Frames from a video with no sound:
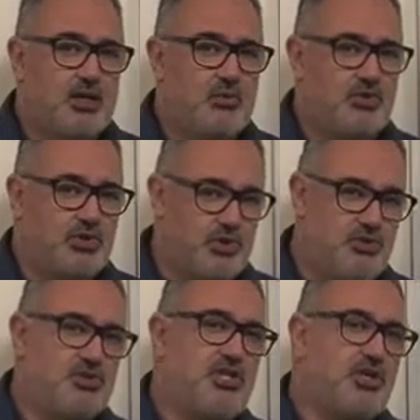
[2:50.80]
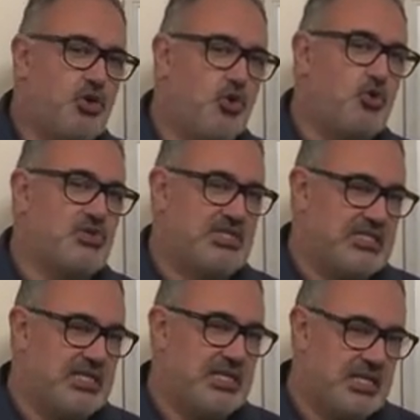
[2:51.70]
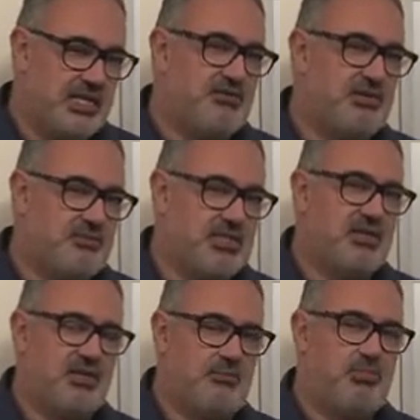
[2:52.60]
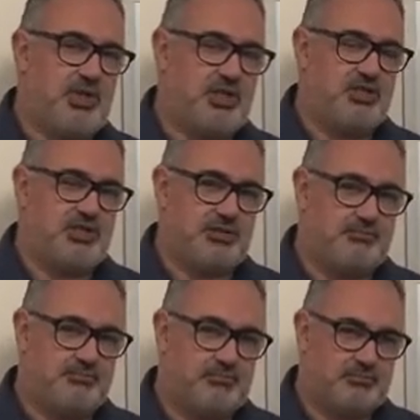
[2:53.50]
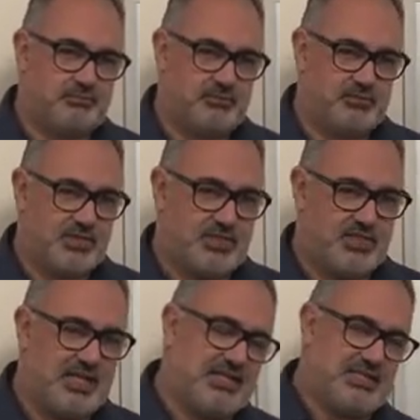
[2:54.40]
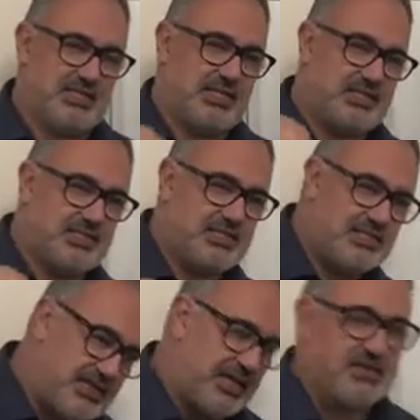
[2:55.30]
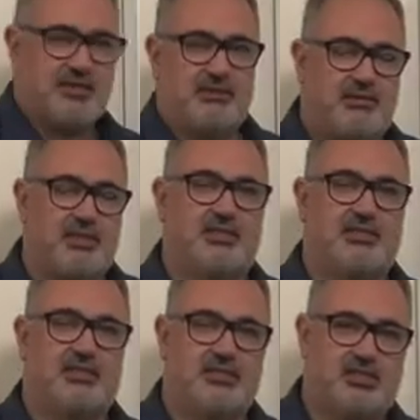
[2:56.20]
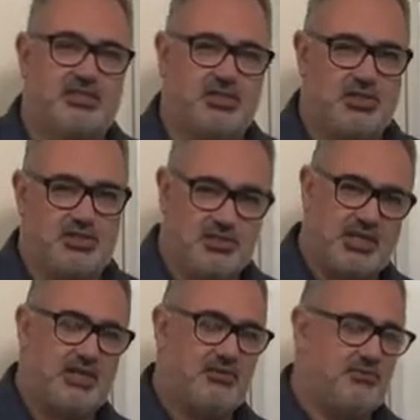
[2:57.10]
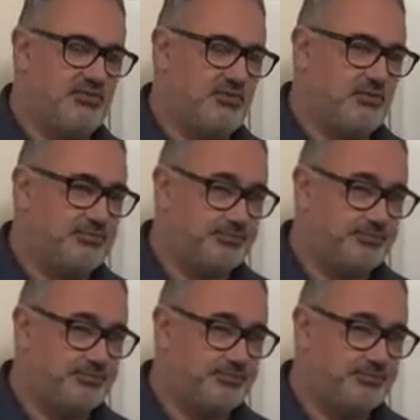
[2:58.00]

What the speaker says: will usually cause a delirium type picture. So that's the second thing to look out for.